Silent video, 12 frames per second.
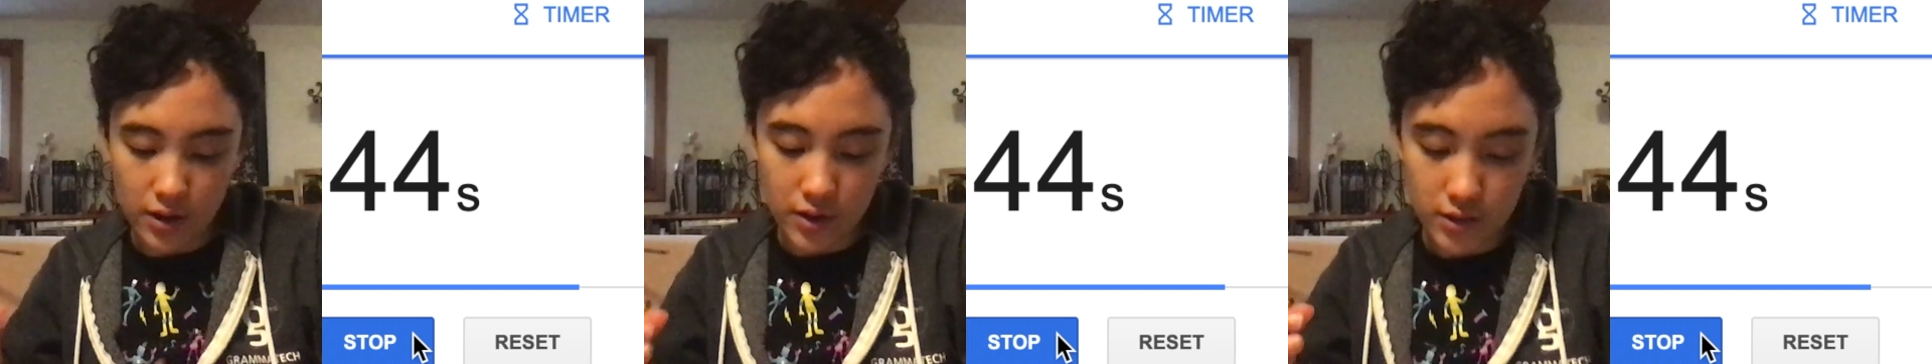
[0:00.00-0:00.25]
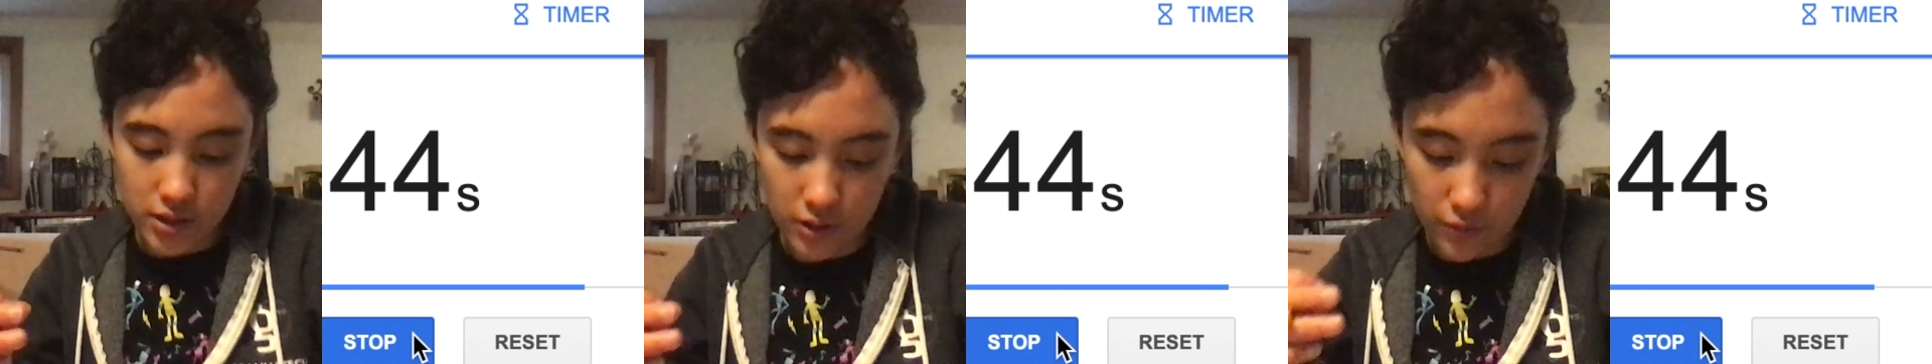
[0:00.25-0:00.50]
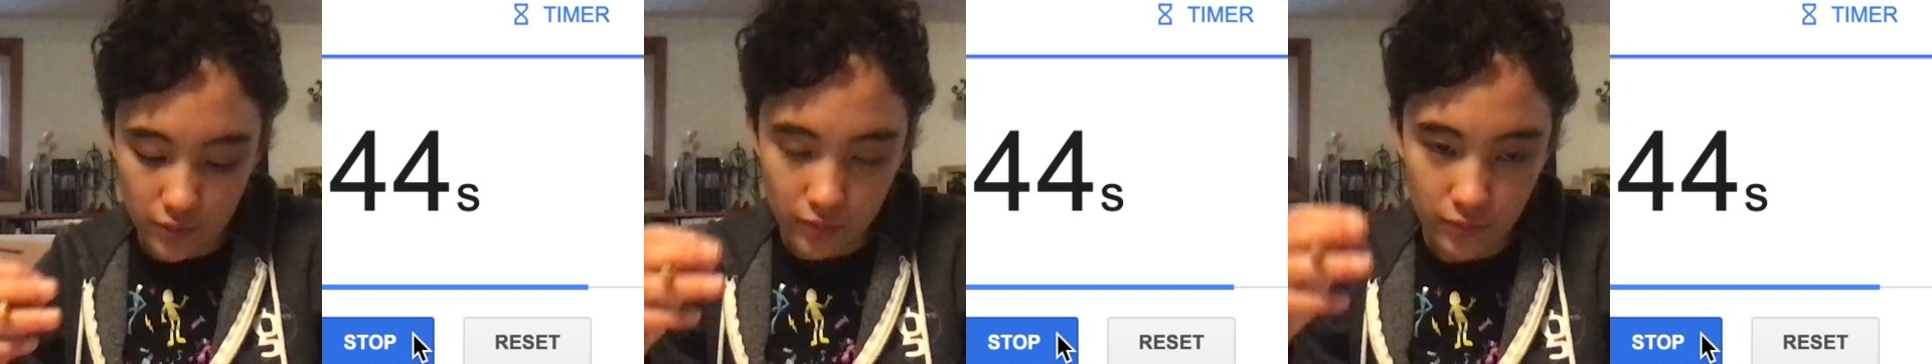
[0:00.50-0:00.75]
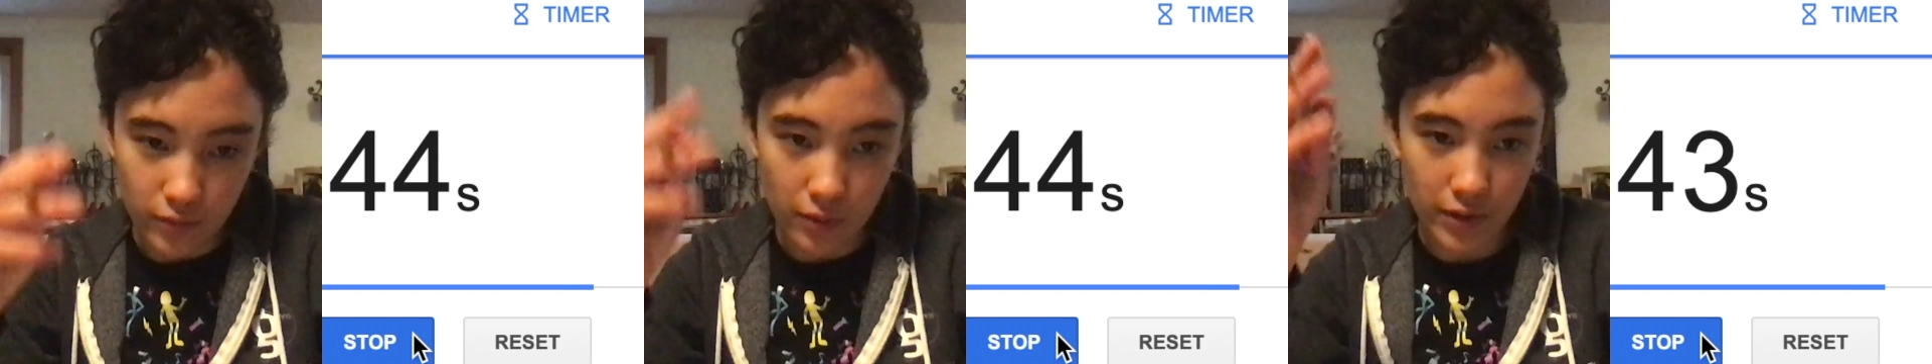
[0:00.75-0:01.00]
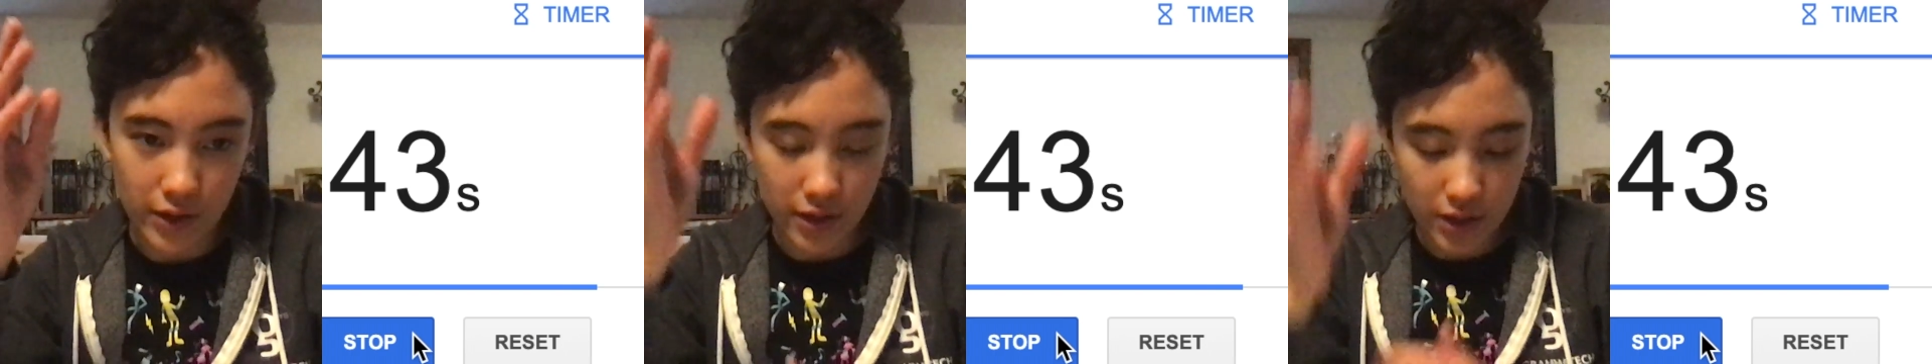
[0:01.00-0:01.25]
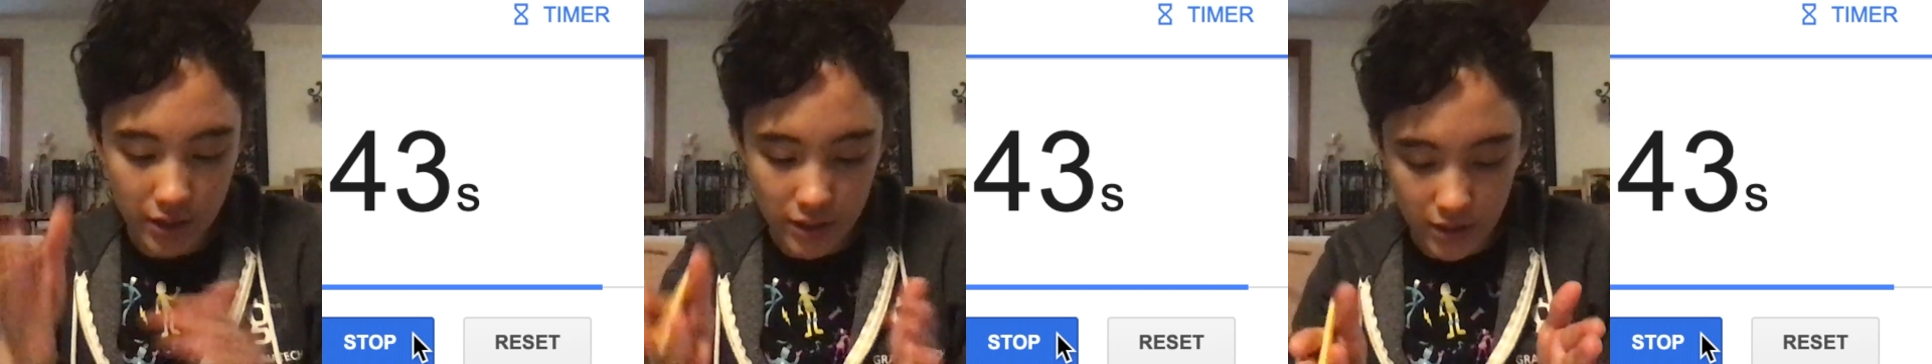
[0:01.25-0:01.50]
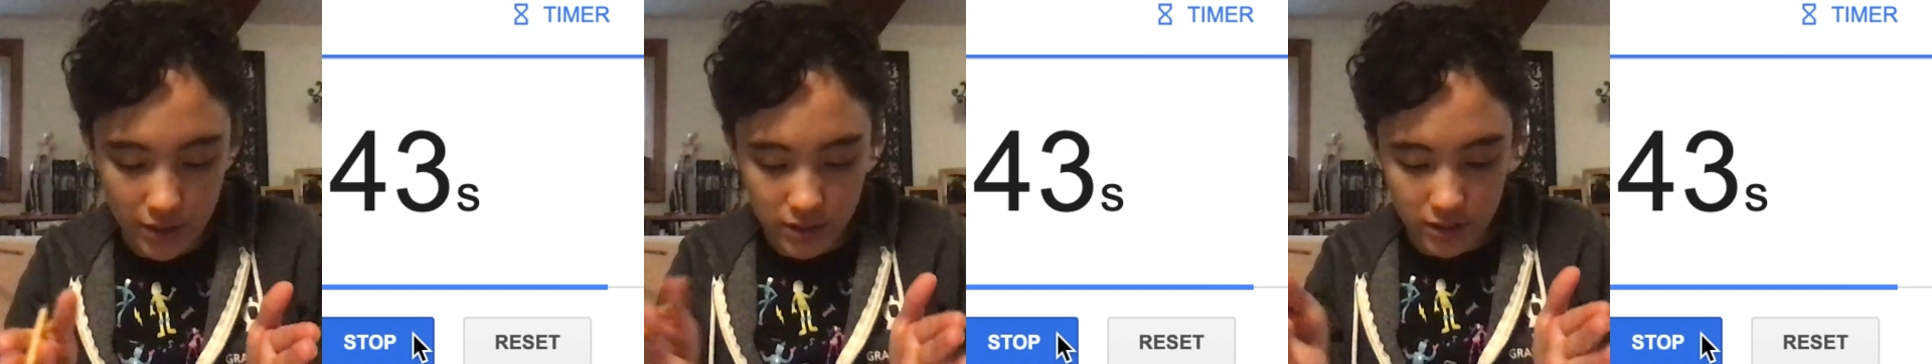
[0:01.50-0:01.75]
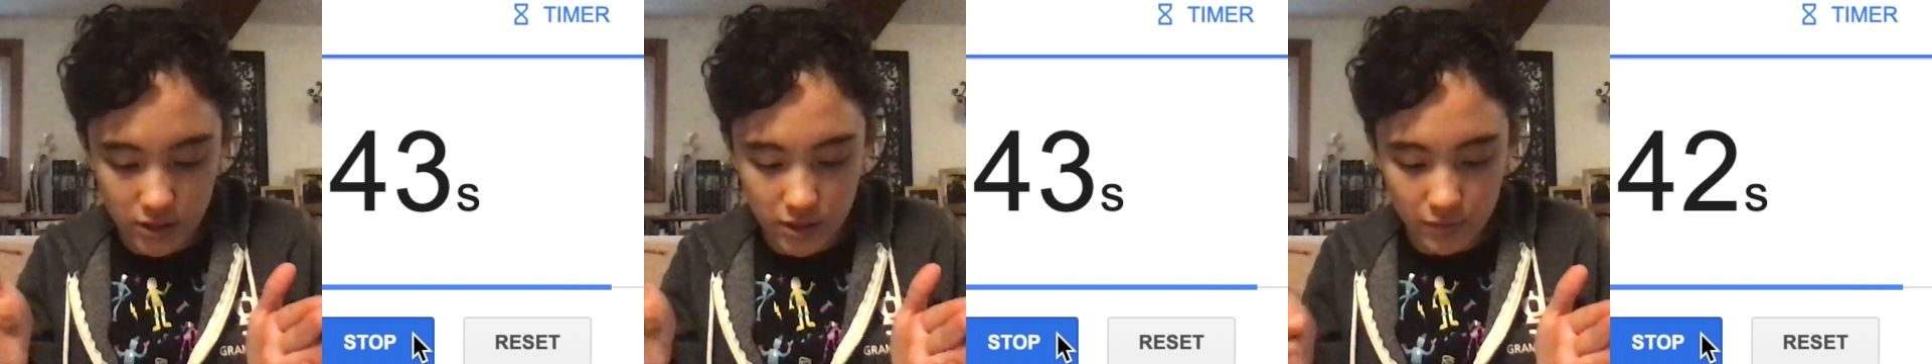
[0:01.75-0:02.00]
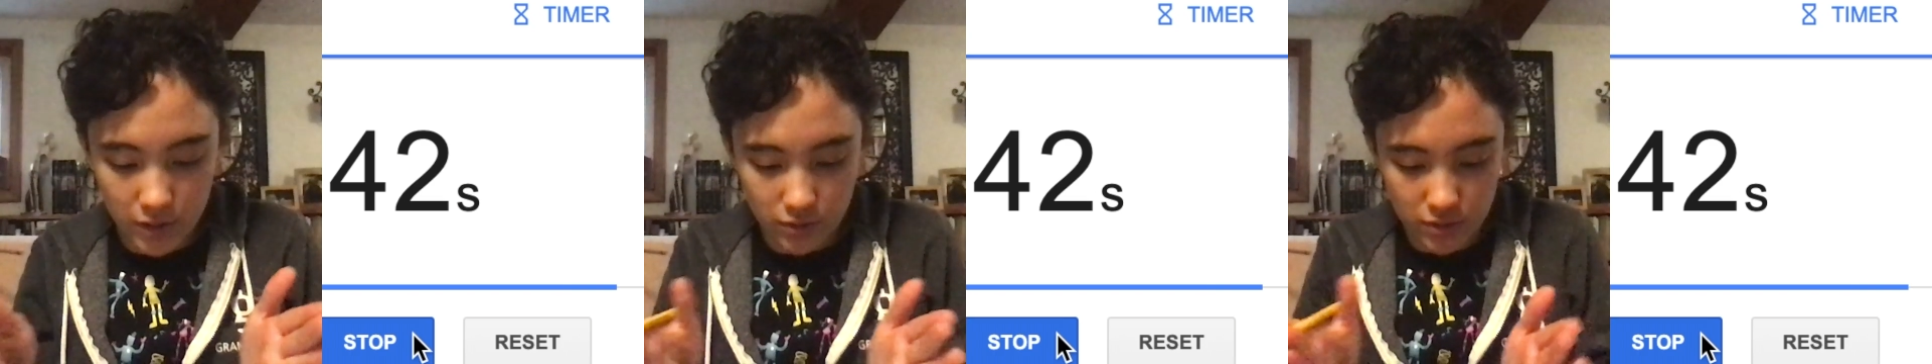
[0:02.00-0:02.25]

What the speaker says: So what we need is, assuming you